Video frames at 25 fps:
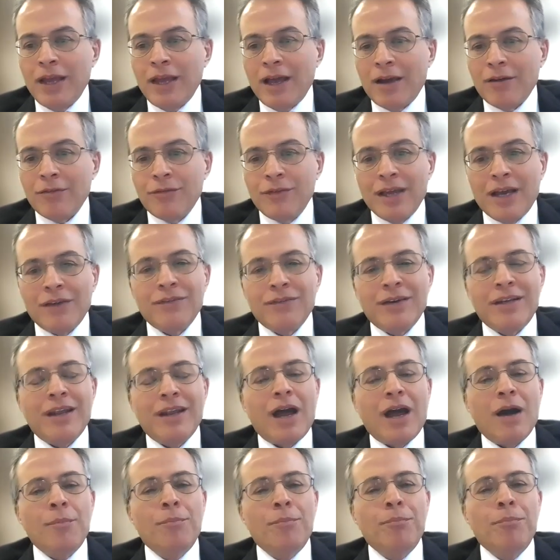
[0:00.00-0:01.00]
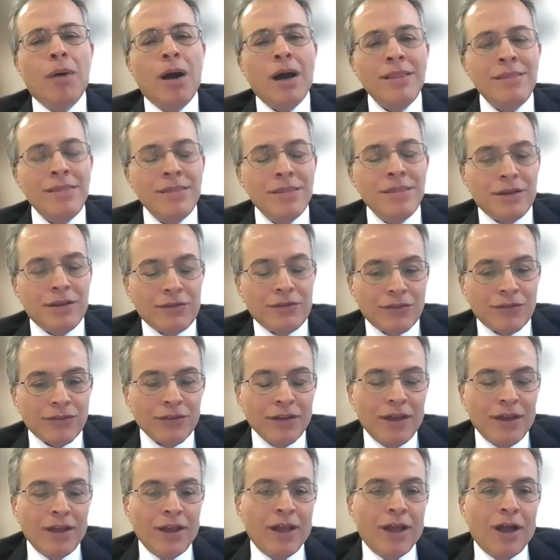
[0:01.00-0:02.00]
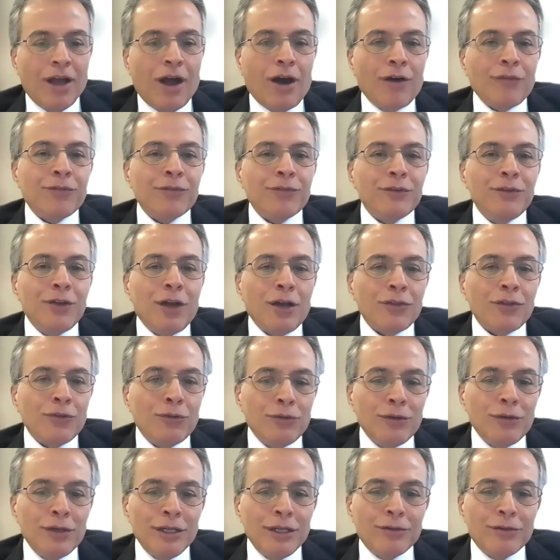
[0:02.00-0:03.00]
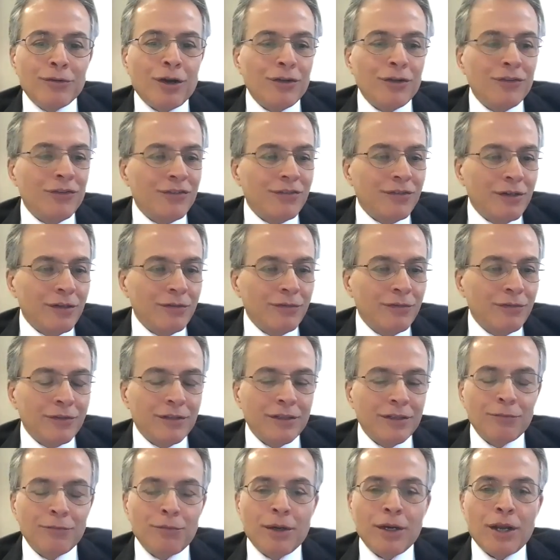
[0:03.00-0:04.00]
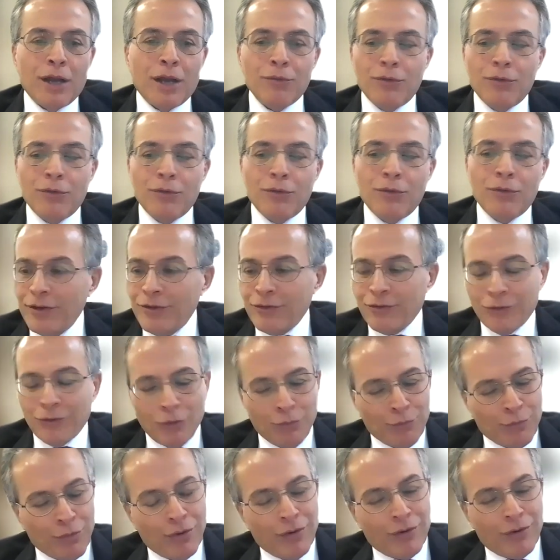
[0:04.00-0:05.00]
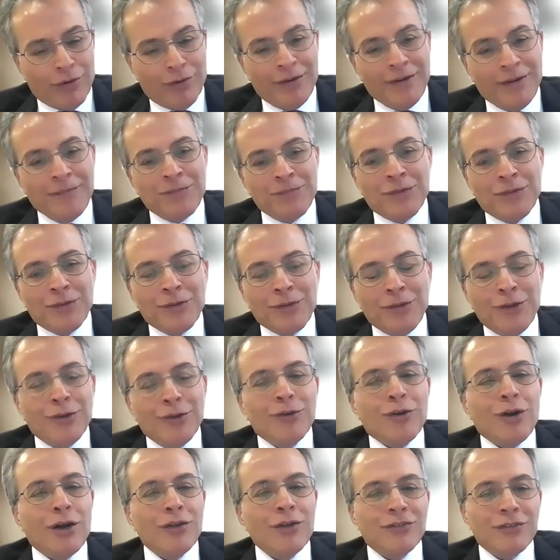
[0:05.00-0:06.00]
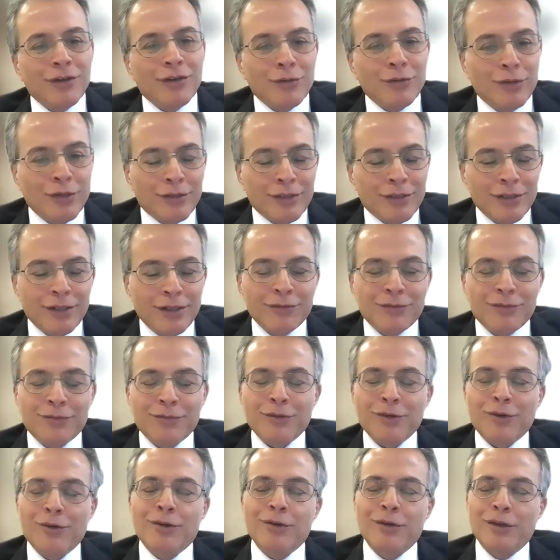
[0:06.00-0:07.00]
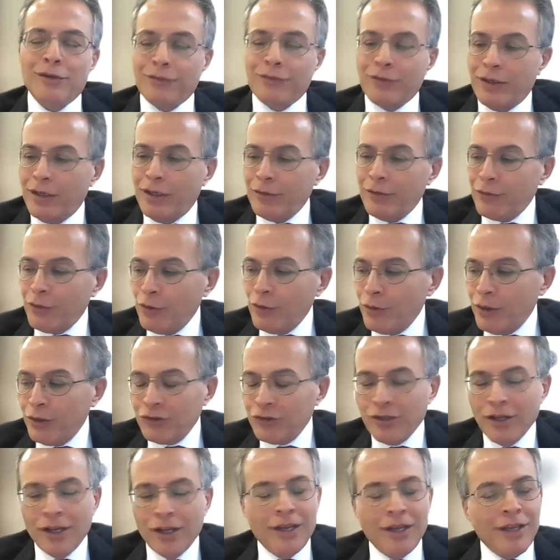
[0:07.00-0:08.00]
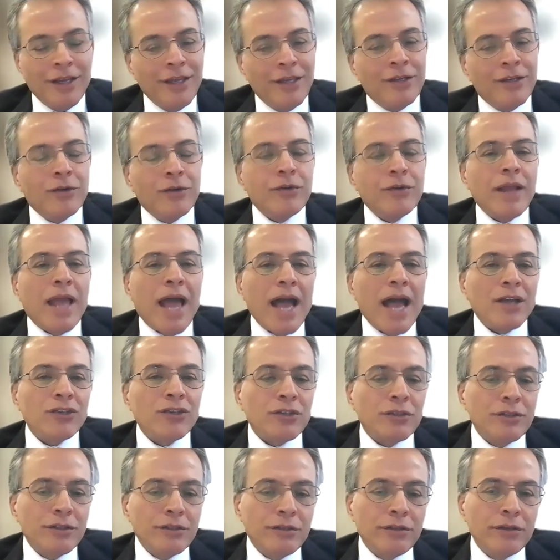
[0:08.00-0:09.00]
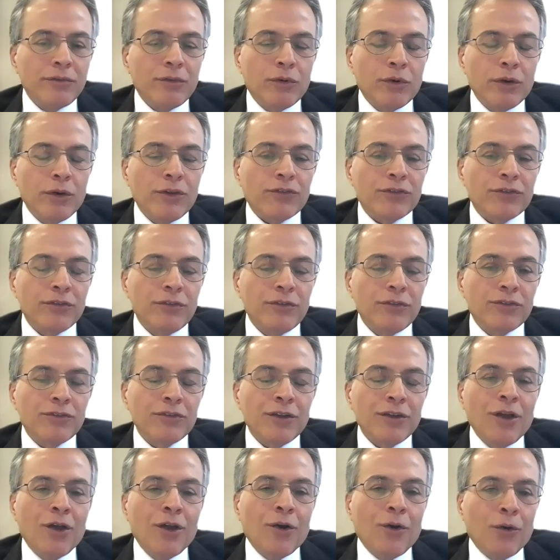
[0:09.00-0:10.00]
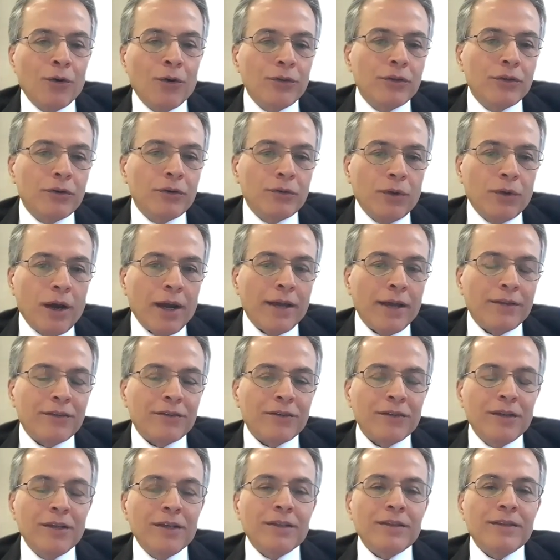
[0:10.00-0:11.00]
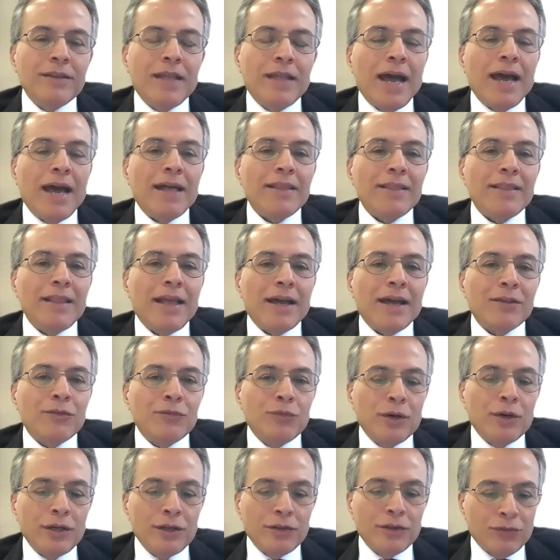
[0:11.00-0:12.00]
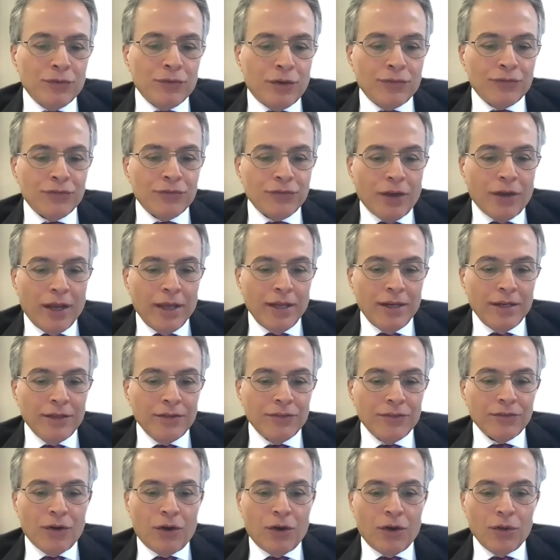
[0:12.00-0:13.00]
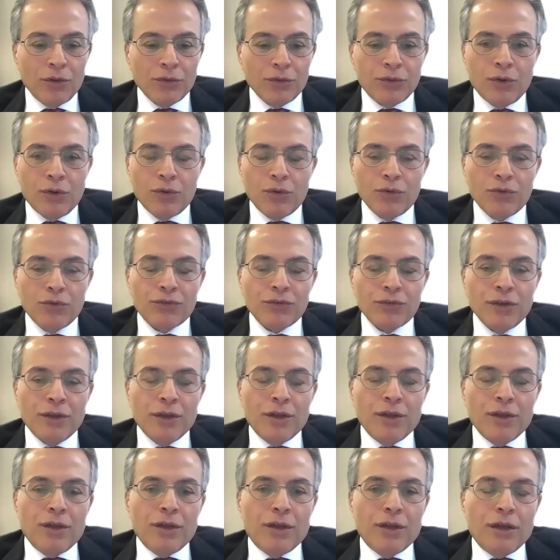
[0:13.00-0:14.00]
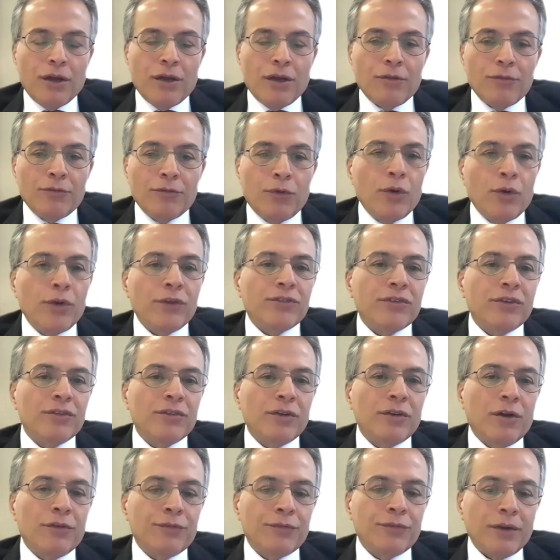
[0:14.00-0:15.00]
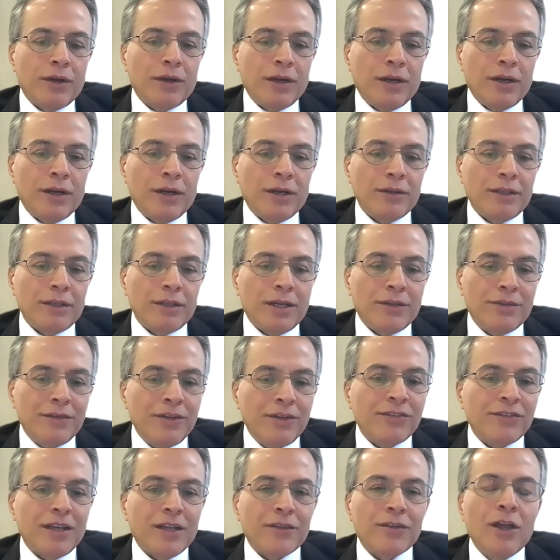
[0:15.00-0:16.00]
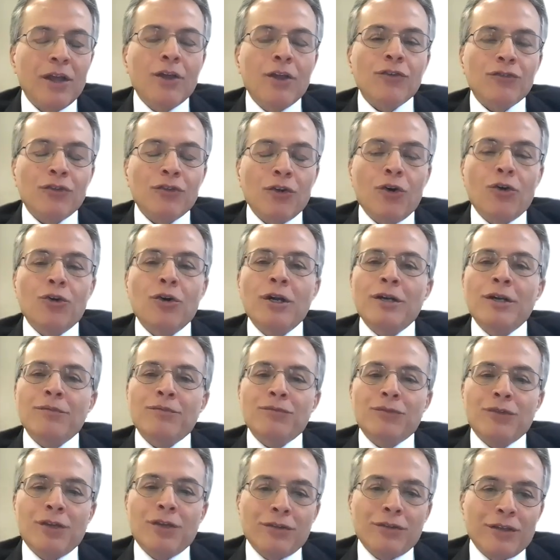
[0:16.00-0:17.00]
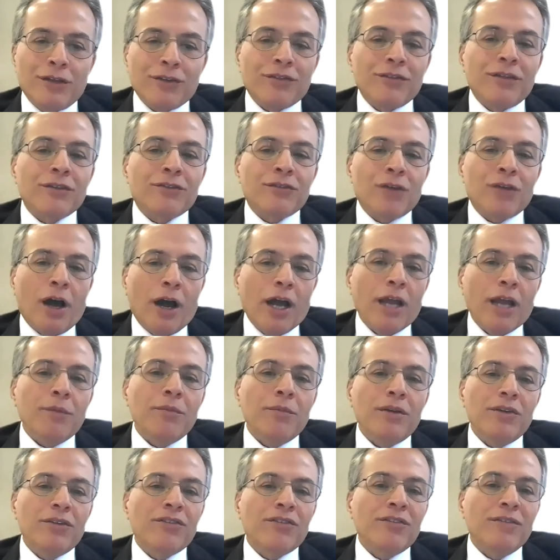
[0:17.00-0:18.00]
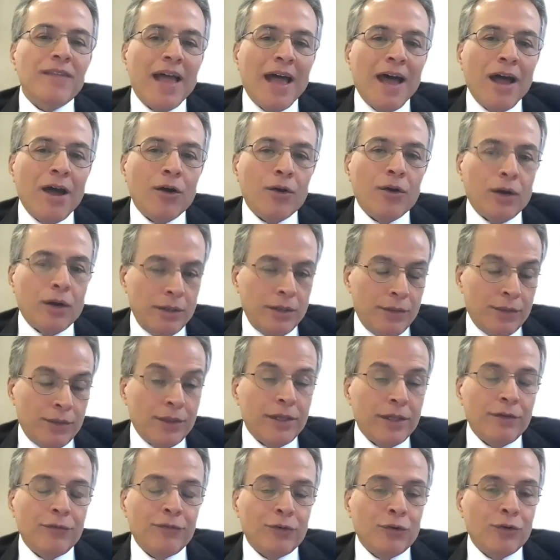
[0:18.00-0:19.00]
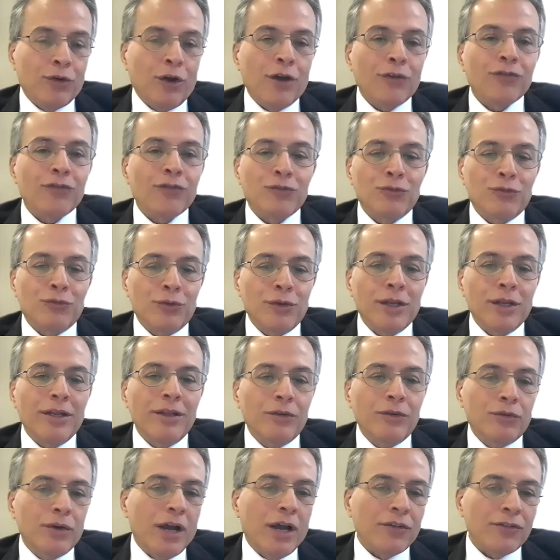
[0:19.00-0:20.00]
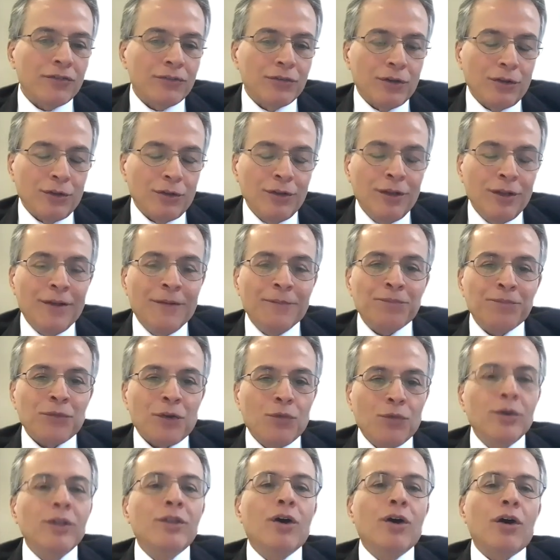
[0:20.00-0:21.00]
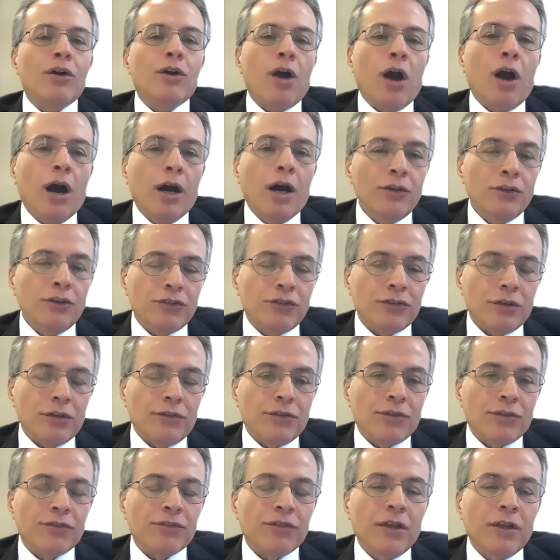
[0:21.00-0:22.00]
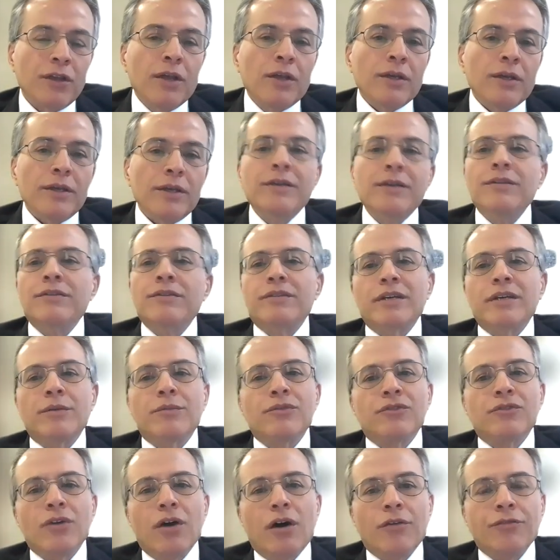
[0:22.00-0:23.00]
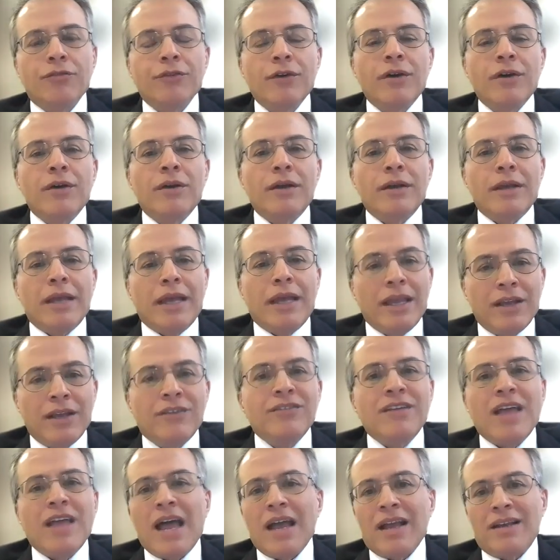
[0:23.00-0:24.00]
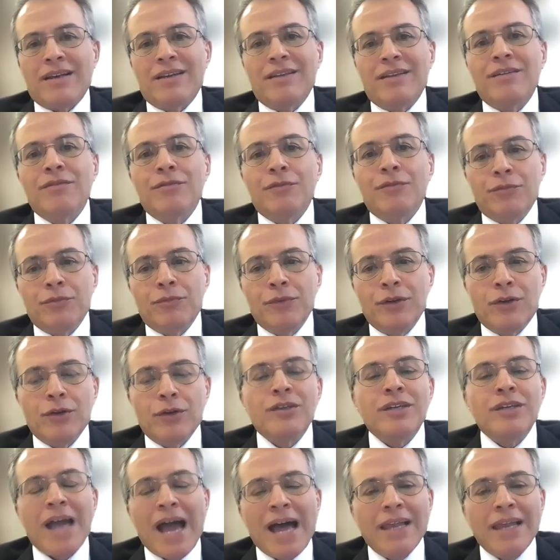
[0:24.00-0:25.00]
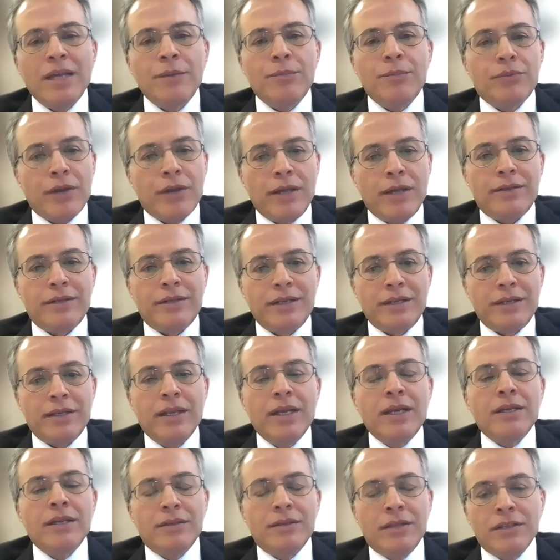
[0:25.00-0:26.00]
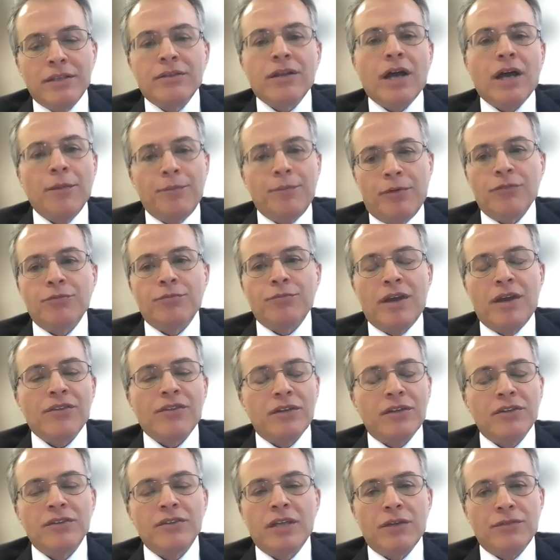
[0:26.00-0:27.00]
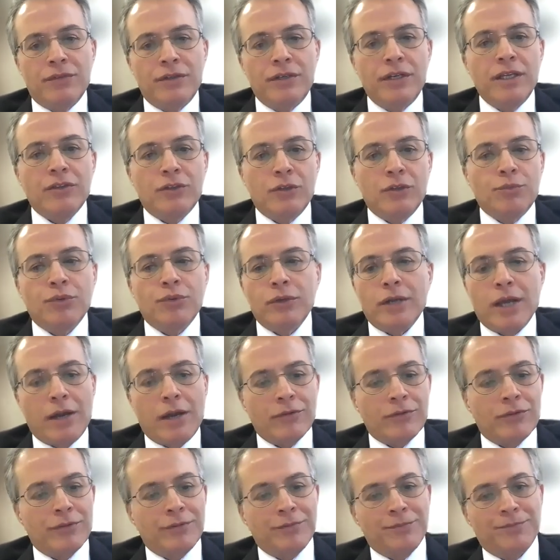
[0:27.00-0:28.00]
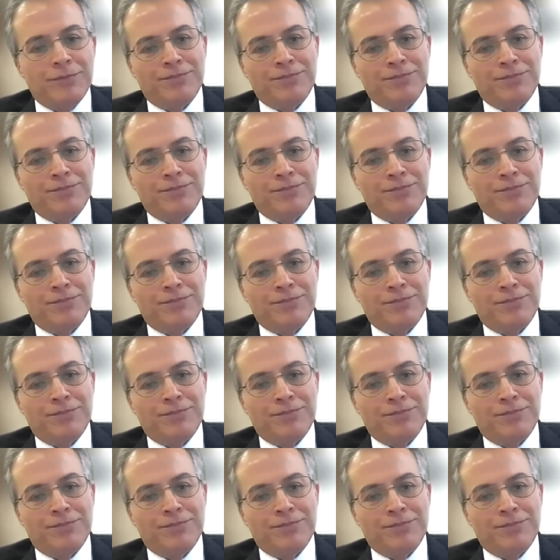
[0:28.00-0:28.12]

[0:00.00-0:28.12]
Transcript: We have an abundance of not only conservative, but I would say super, conservative, or if you wish, reactionary voices on the right that want to sort of silence all those voices of dissent. So the time is now, I think, for us to really wrestle with our conscience in terms of exactly, calibrating the type of message that we need to put out.